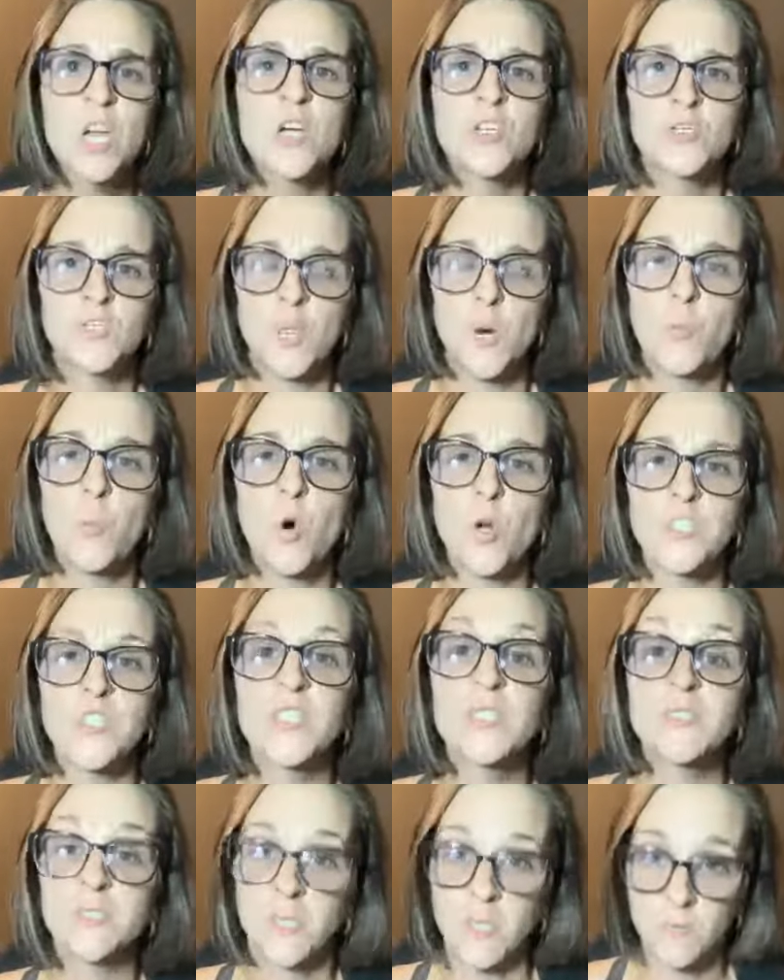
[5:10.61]
Someone
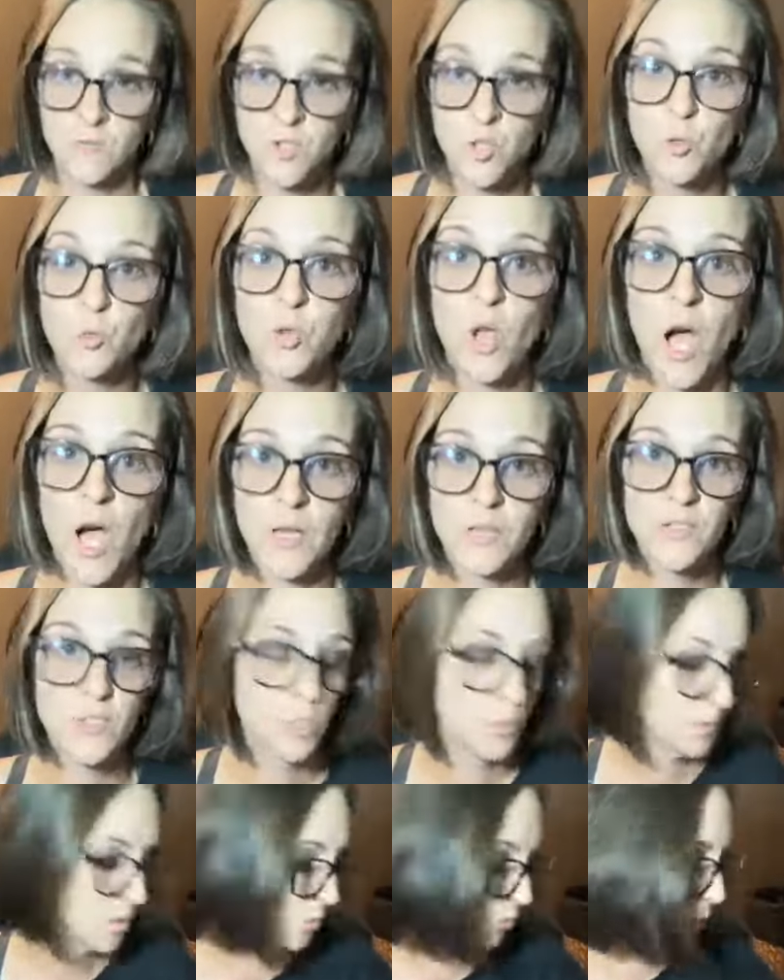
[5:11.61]
deceived you, lied to
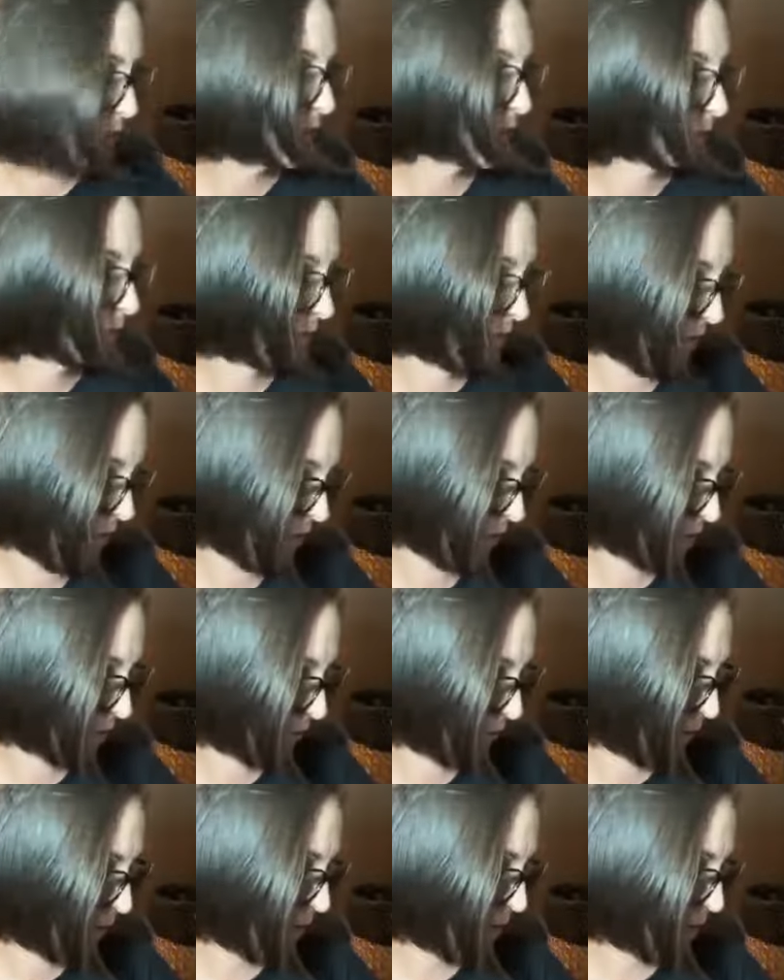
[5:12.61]
you. It's a running thing
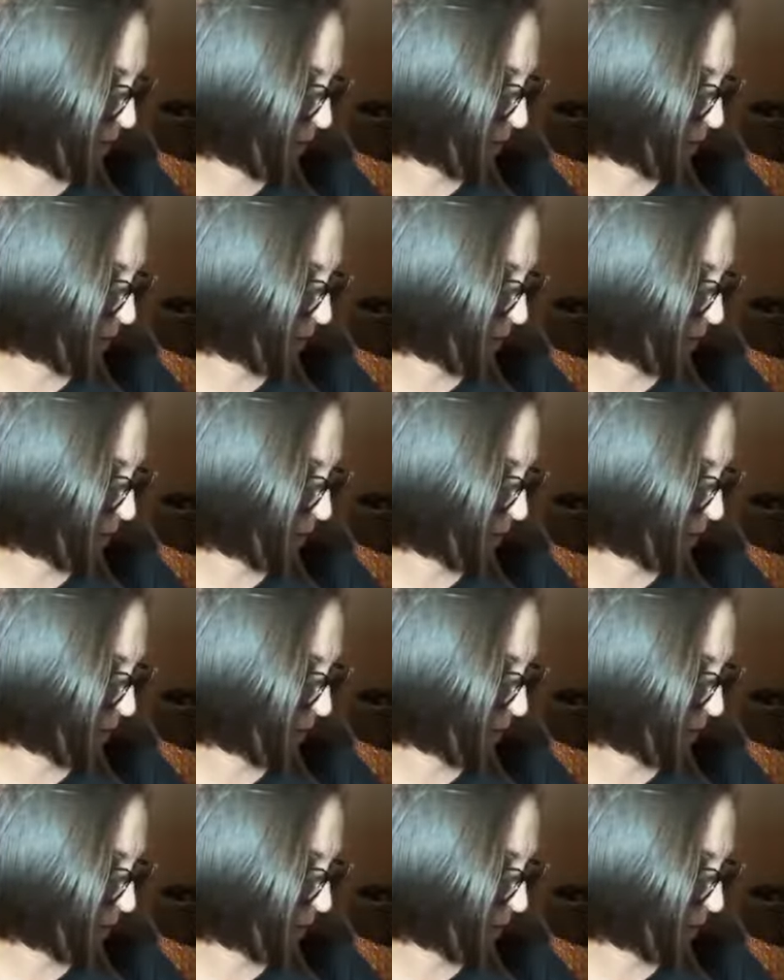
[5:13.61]
here.